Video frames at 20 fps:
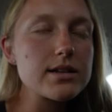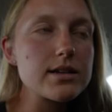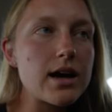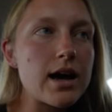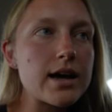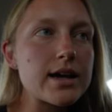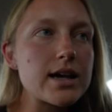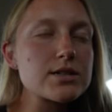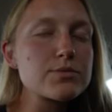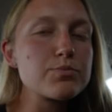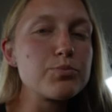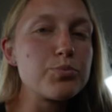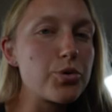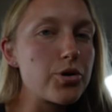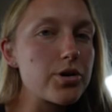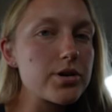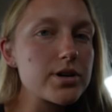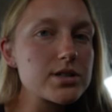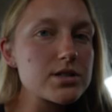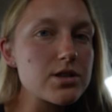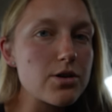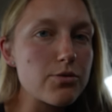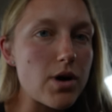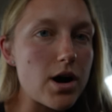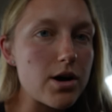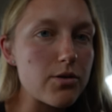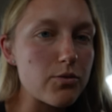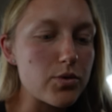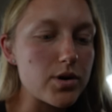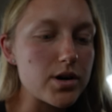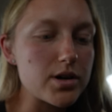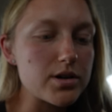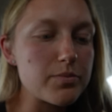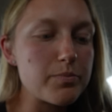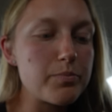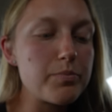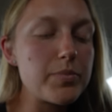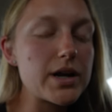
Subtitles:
I guess bored is the wrong word,